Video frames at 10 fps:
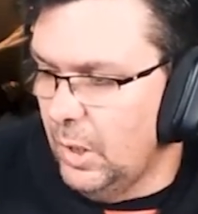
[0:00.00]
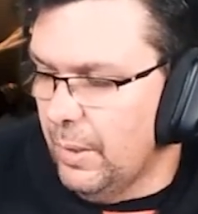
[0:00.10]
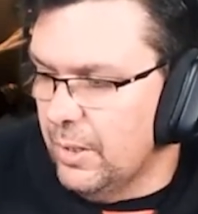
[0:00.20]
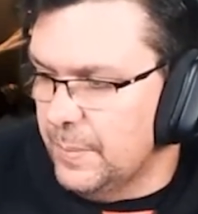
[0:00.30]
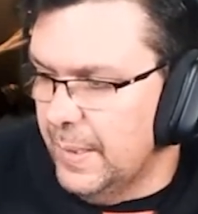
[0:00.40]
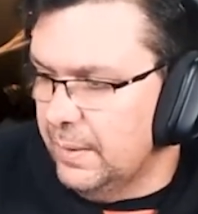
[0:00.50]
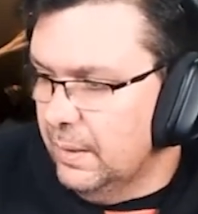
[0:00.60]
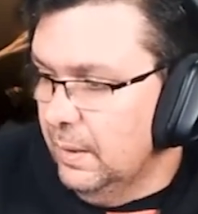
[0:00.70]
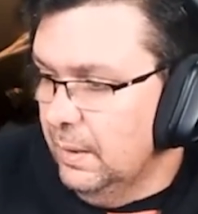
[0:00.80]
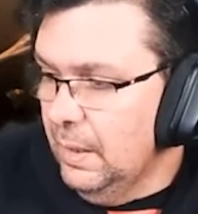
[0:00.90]
worries, mate.
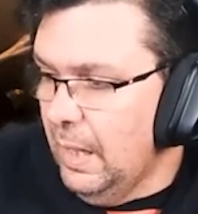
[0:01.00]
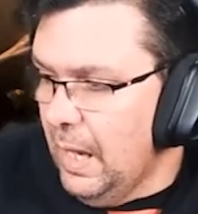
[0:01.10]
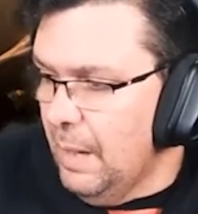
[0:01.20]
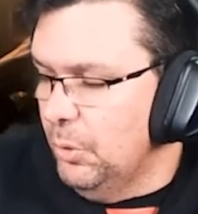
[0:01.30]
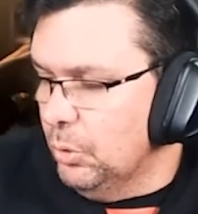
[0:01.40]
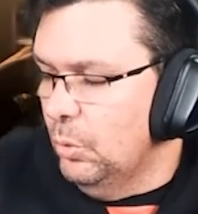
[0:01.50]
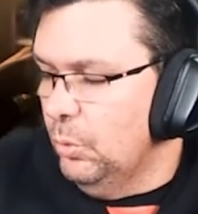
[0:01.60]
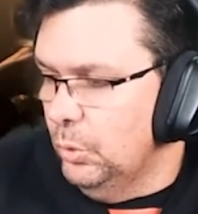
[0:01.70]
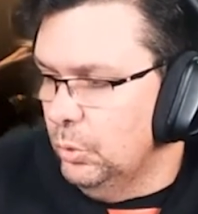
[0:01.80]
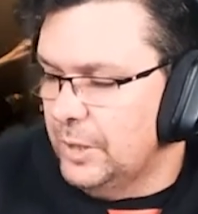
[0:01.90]
Uh, look, we'll,
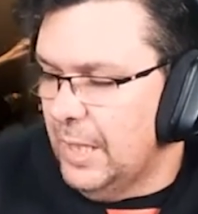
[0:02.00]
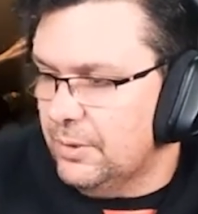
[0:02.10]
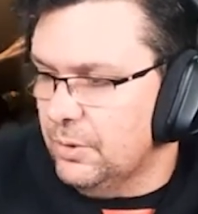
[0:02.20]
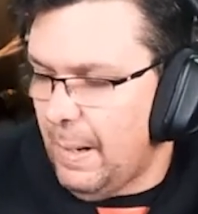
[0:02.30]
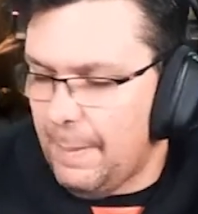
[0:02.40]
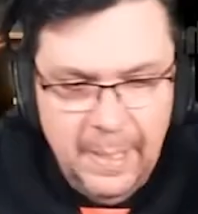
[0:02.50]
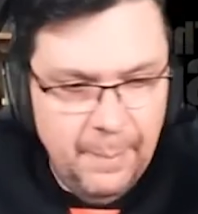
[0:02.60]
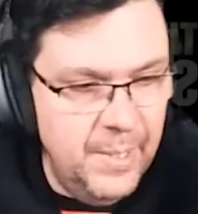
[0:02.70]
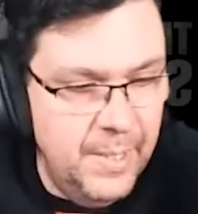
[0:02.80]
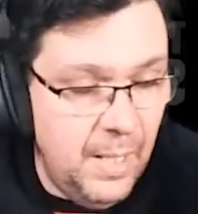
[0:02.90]
we'll start to wrap it up
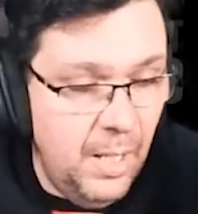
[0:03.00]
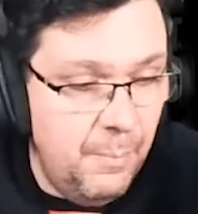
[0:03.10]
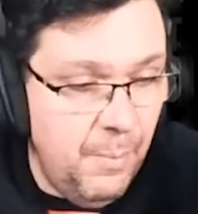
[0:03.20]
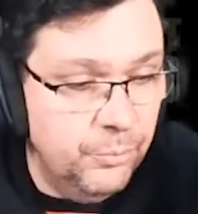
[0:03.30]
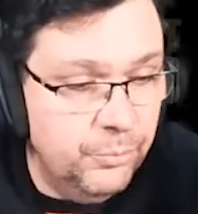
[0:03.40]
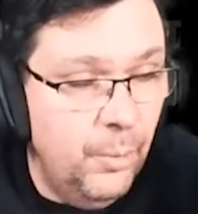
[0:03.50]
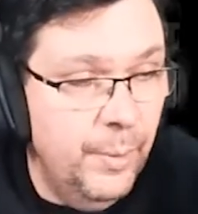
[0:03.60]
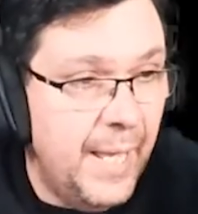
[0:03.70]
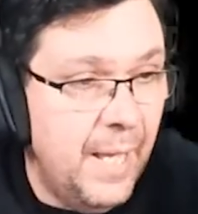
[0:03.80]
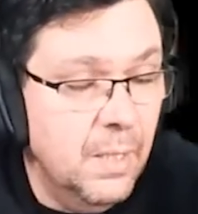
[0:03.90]
then. Uh, I'll throw it
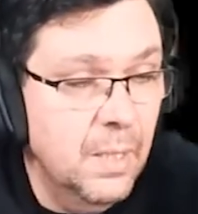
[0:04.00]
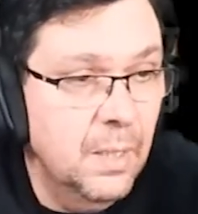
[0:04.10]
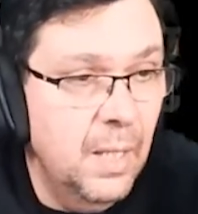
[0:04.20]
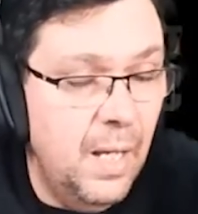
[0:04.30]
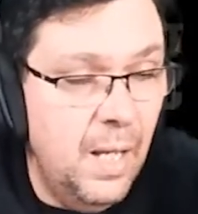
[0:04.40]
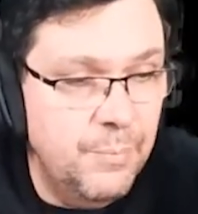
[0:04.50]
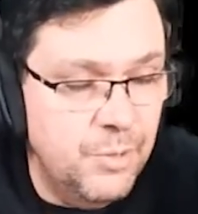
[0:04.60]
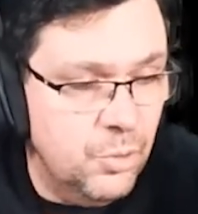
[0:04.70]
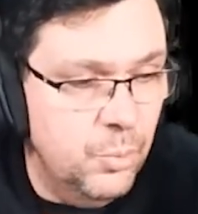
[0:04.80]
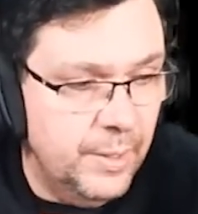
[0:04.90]
out uh,
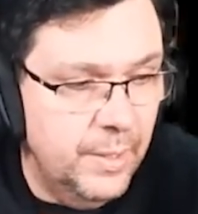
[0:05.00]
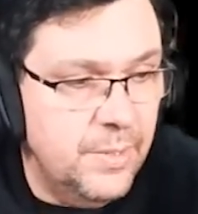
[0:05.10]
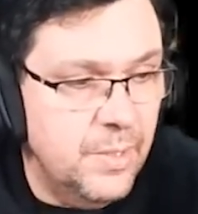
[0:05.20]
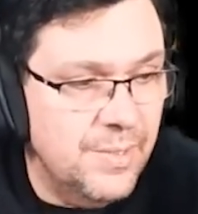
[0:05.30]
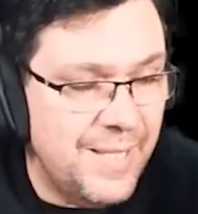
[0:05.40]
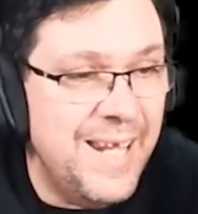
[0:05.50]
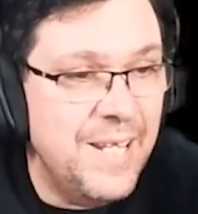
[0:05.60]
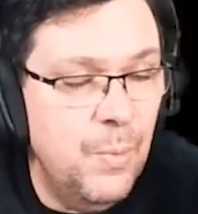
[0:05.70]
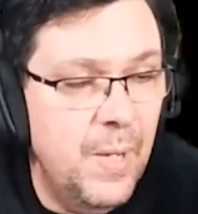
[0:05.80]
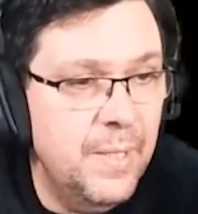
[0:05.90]
just quickly. Does
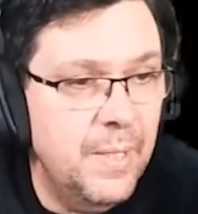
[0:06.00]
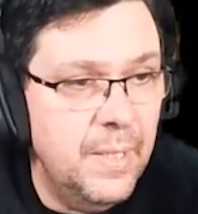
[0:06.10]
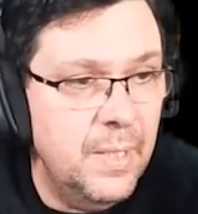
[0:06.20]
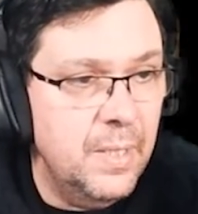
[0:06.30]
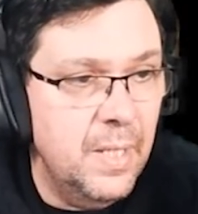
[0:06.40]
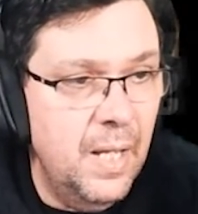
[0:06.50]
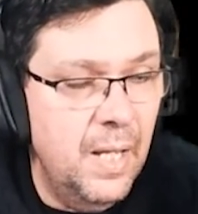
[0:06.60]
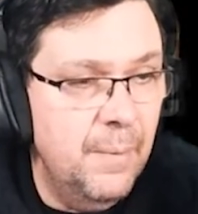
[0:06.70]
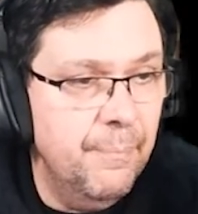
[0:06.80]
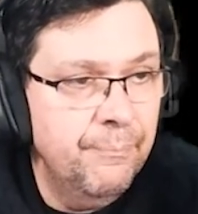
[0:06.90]
anyone mm-hmm. in
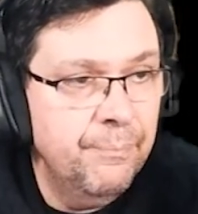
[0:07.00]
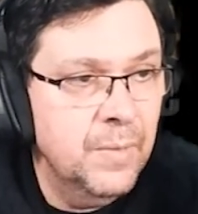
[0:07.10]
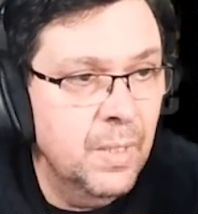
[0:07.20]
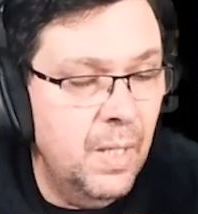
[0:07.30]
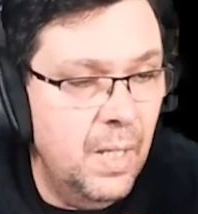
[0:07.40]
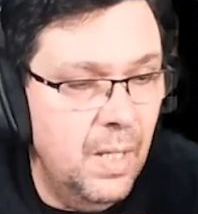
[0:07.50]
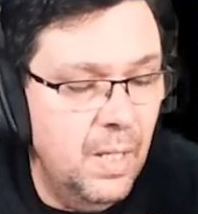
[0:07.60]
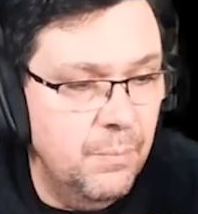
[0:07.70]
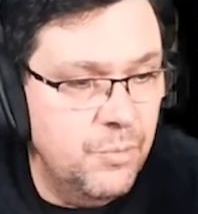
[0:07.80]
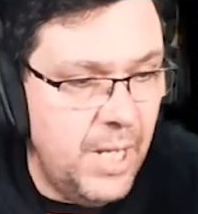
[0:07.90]
um,
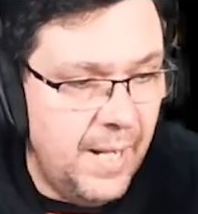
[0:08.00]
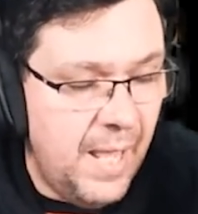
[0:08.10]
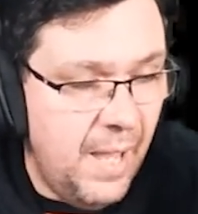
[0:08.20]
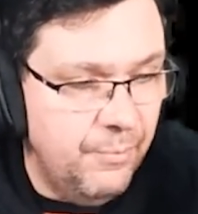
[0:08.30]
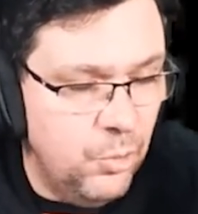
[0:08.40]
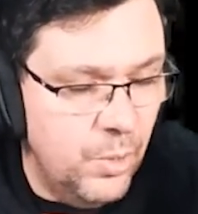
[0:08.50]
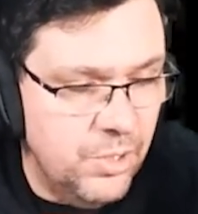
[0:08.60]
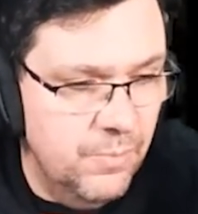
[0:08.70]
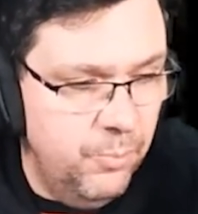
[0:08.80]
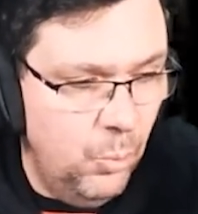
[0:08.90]
um, chat have a
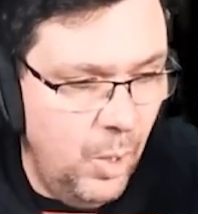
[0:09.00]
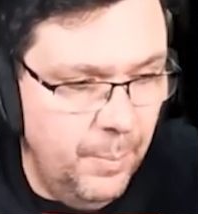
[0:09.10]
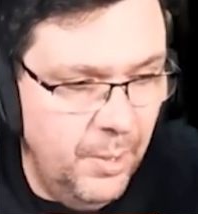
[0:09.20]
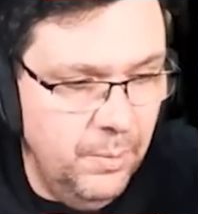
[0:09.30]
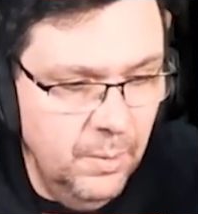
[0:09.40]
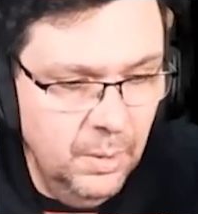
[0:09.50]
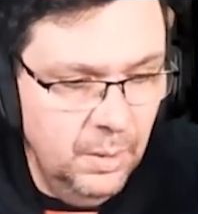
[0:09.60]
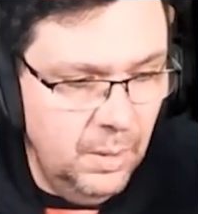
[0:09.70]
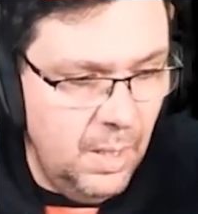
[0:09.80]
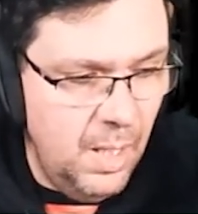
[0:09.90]
question for Wobo
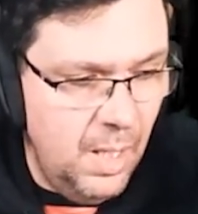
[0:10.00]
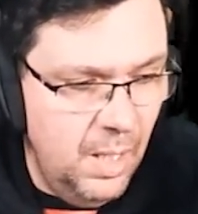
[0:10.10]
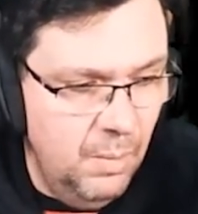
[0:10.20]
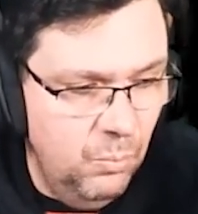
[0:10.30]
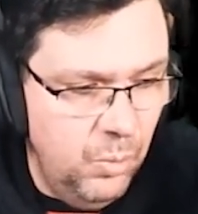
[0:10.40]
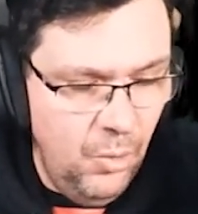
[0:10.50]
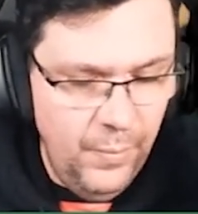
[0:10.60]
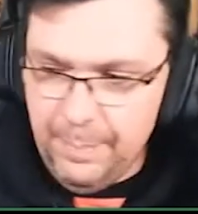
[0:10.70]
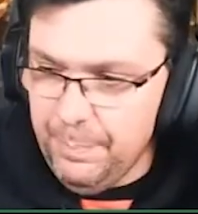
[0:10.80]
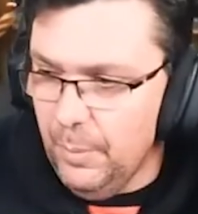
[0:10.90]
um, while
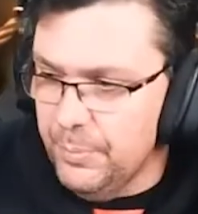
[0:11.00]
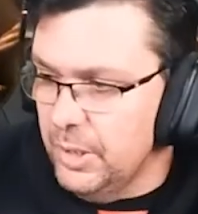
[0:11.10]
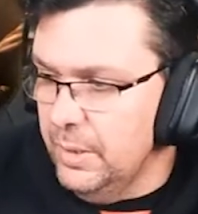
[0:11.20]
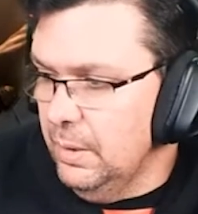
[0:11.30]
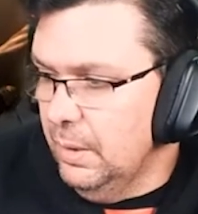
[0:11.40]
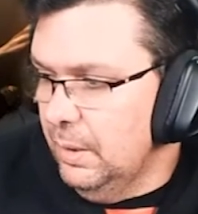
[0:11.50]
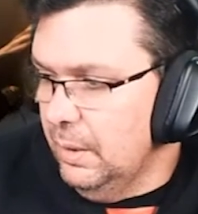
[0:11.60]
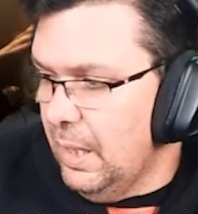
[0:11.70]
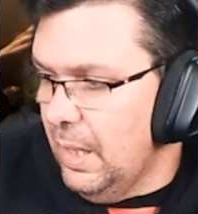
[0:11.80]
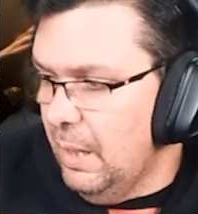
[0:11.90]
that pops in?
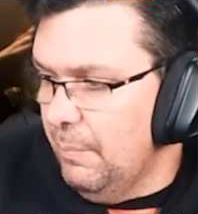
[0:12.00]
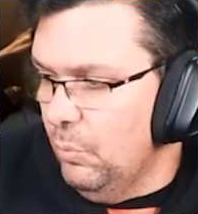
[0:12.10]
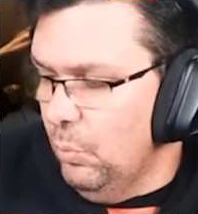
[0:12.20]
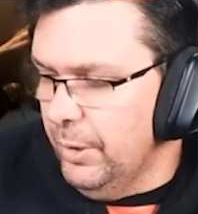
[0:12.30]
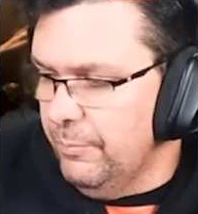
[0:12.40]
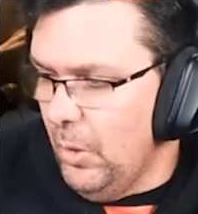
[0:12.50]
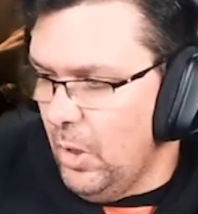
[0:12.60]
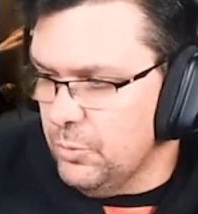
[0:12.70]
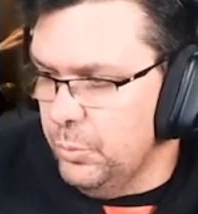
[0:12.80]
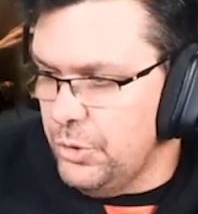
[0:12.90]
Uh, what
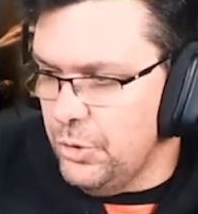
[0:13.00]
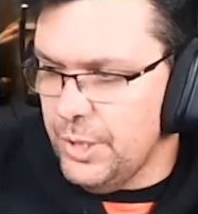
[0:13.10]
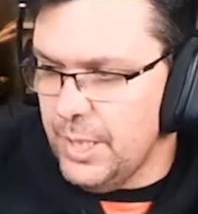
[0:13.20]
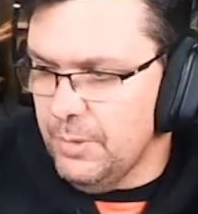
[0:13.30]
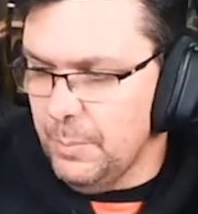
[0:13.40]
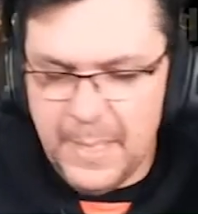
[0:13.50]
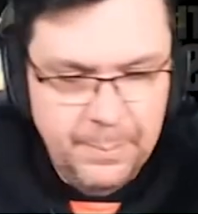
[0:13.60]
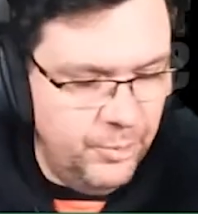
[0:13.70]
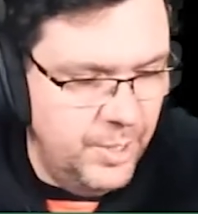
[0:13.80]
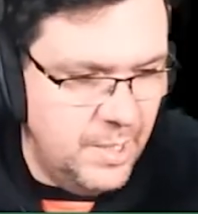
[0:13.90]
advice would you give to
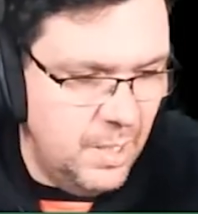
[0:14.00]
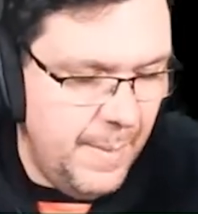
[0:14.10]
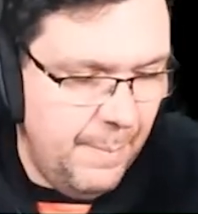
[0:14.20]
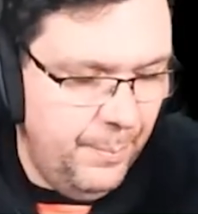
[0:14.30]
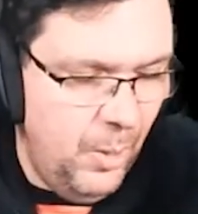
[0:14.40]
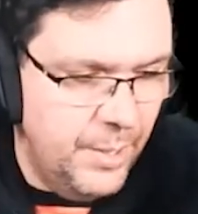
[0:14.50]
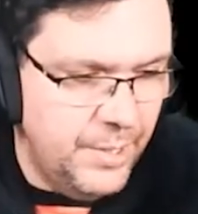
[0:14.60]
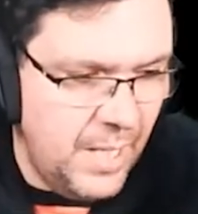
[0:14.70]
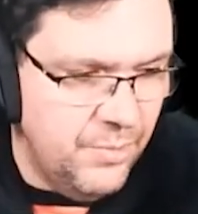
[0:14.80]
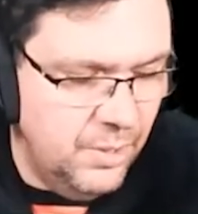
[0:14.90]
people thinking about buying
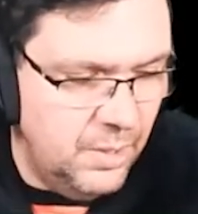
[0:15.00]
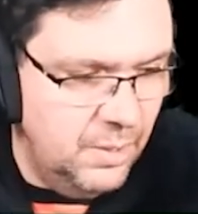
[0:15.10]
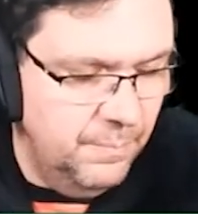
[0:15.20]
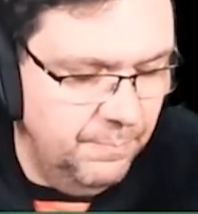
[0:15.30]
DayZ?